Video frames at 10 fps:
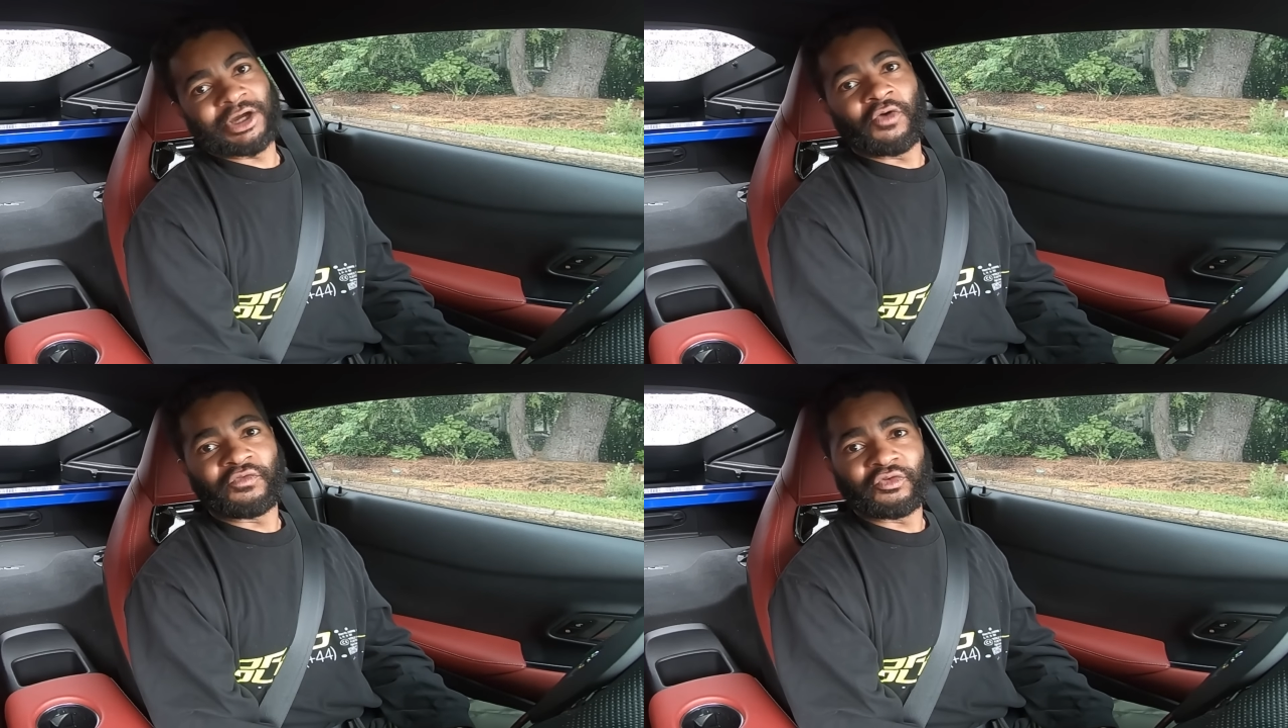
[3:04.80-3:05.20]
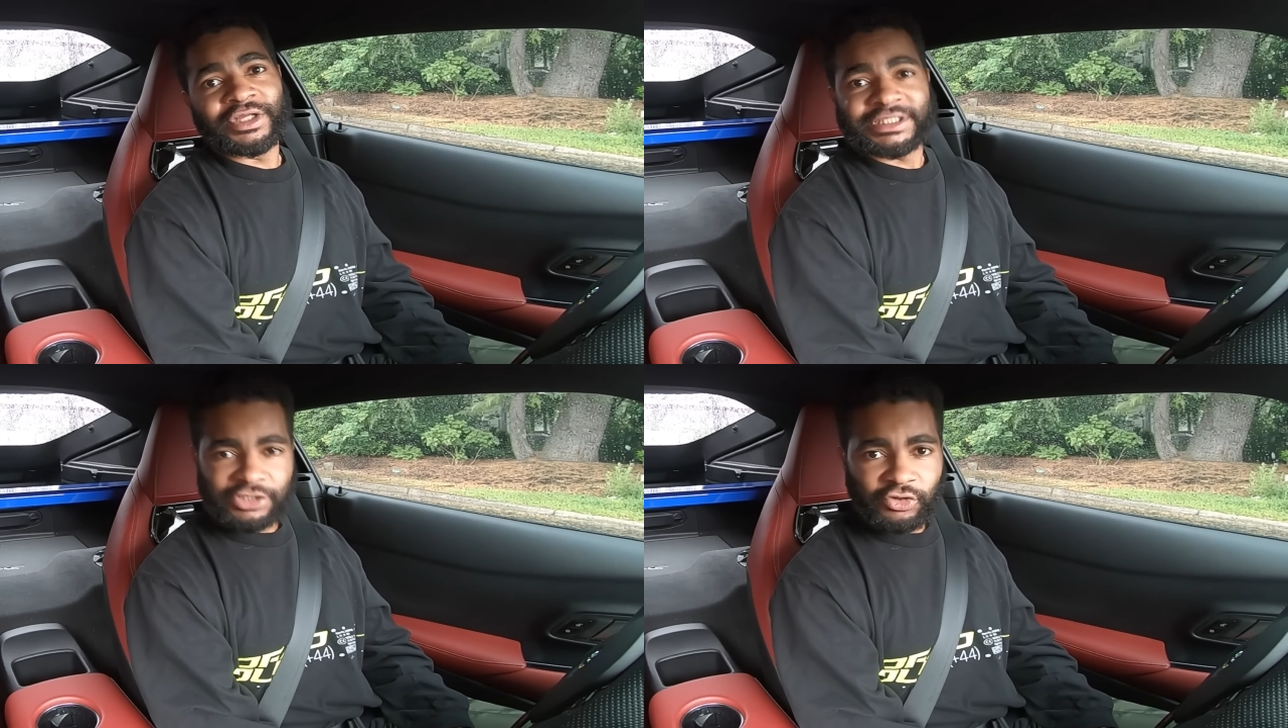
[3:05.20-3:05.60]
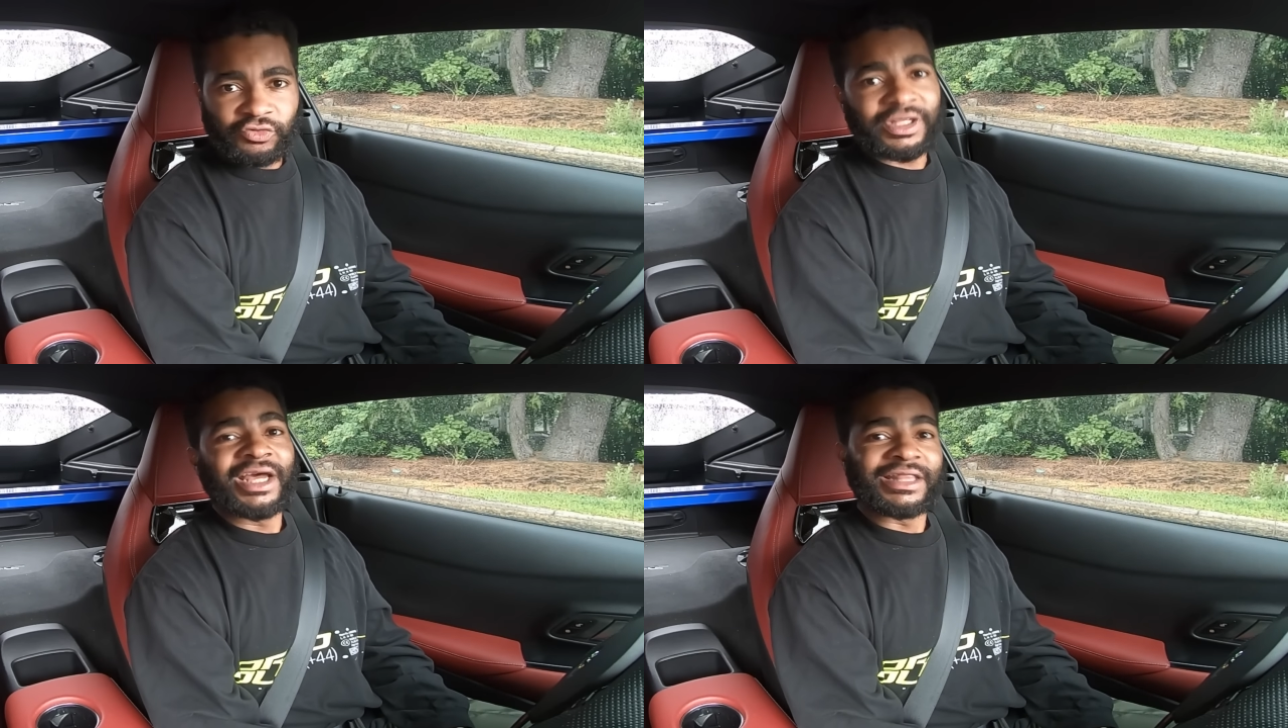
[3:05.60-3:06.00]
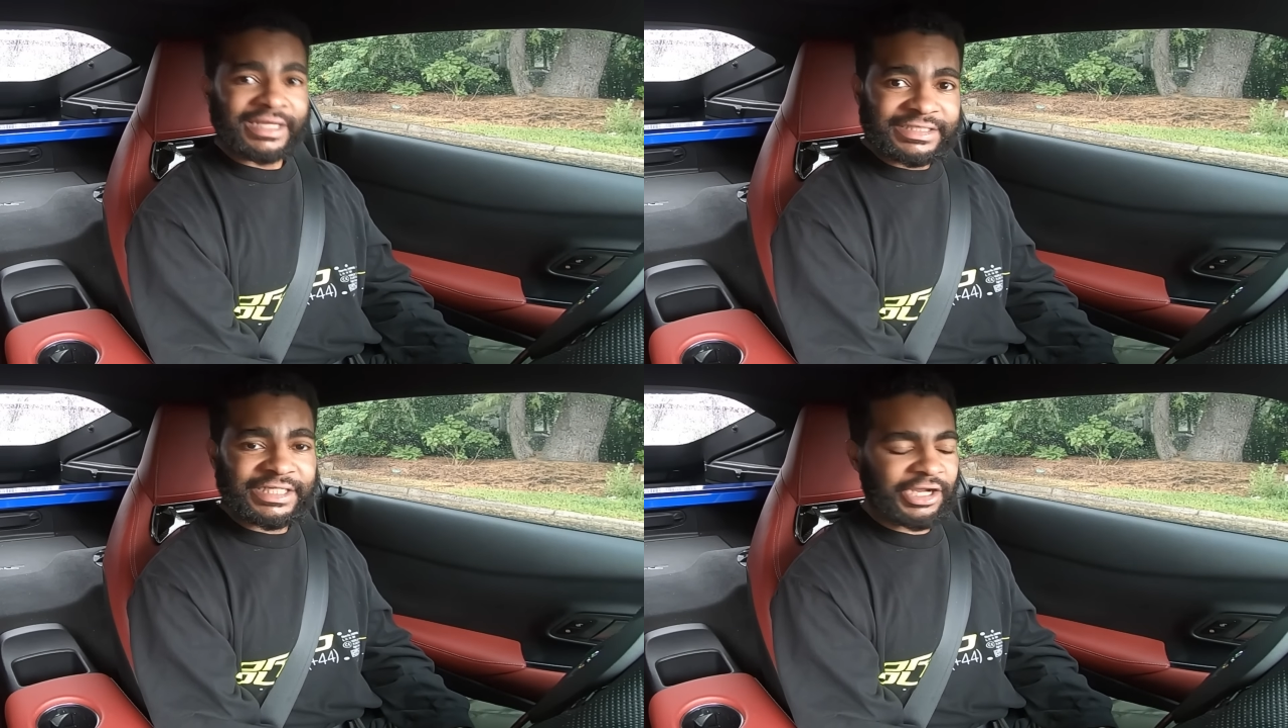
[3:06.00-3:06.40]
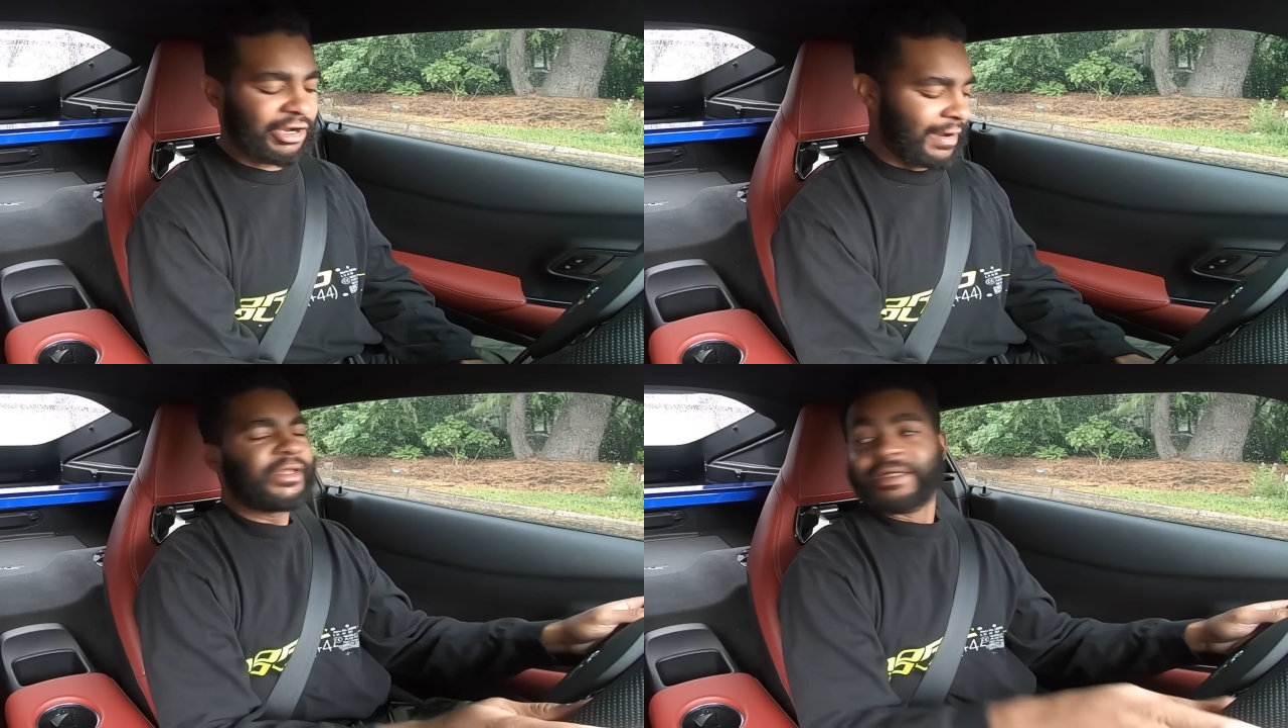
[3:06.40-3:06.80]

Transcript: hopefully soon this year.